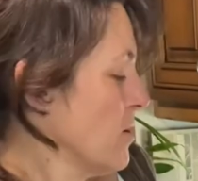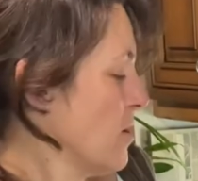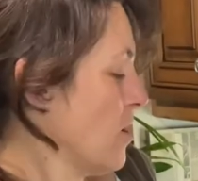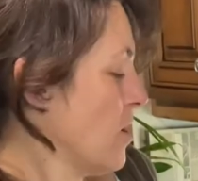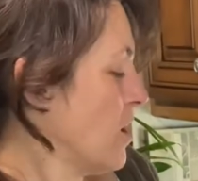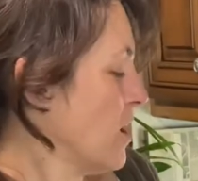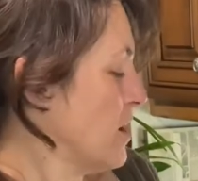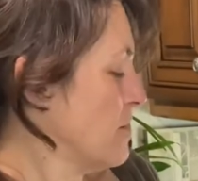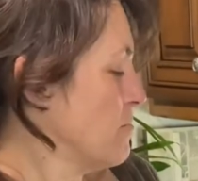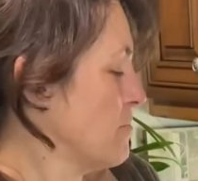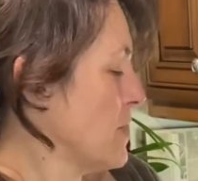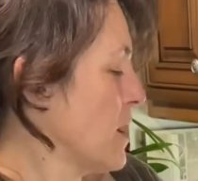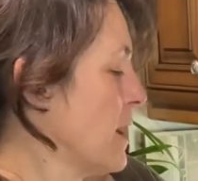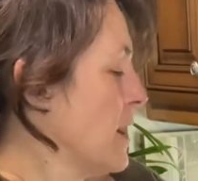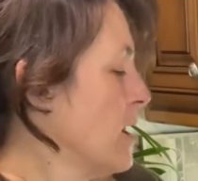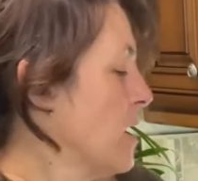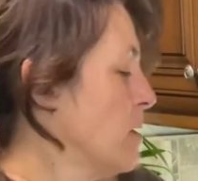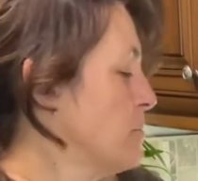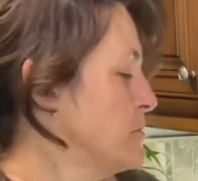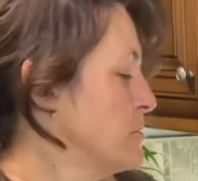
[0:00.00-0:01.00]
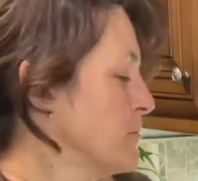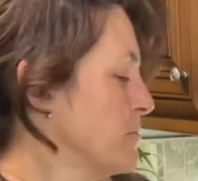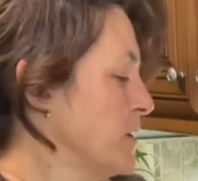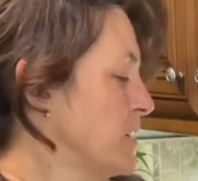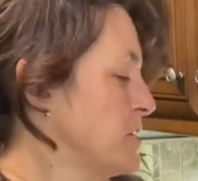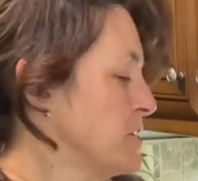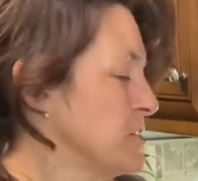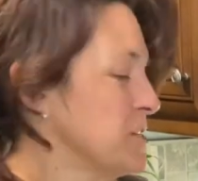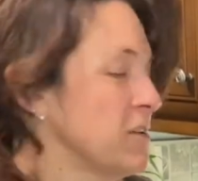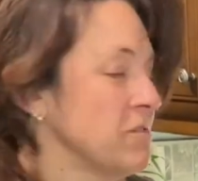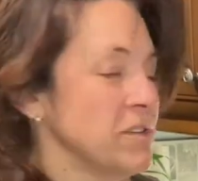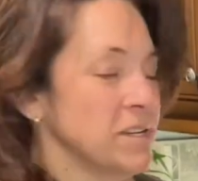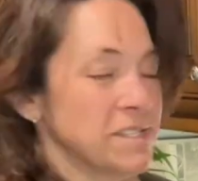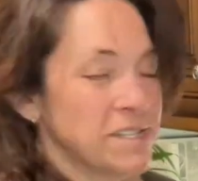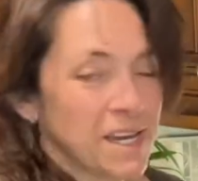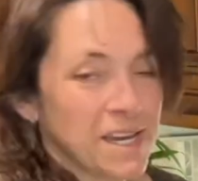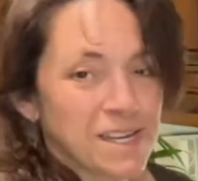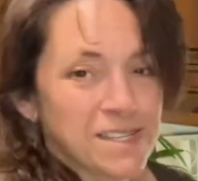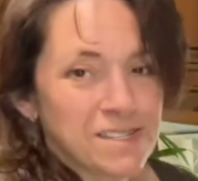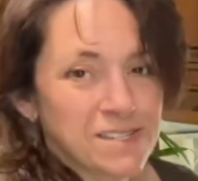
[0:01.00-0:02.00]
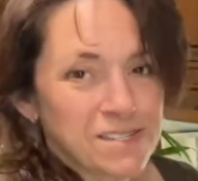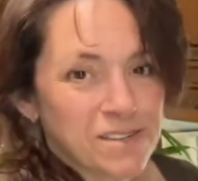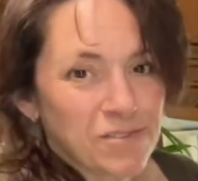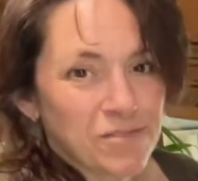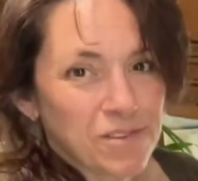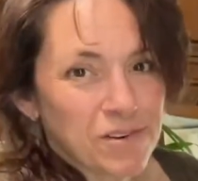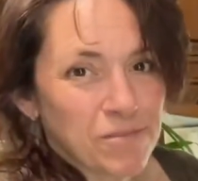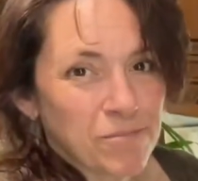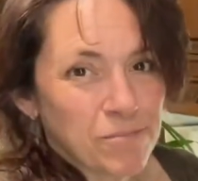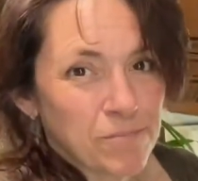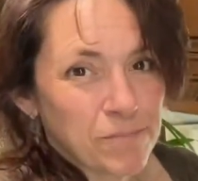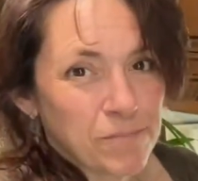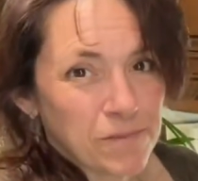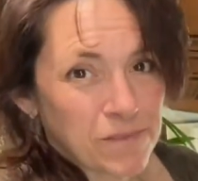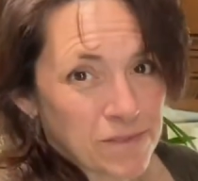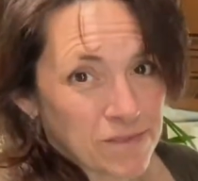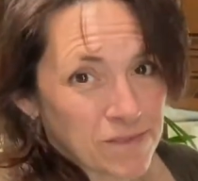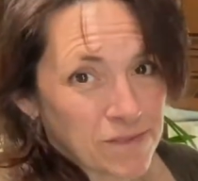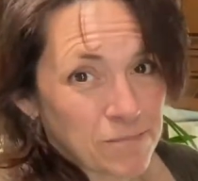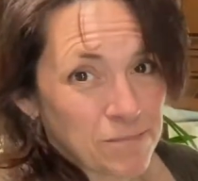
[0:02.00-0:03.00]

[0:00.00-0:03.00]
my observation of the taste of the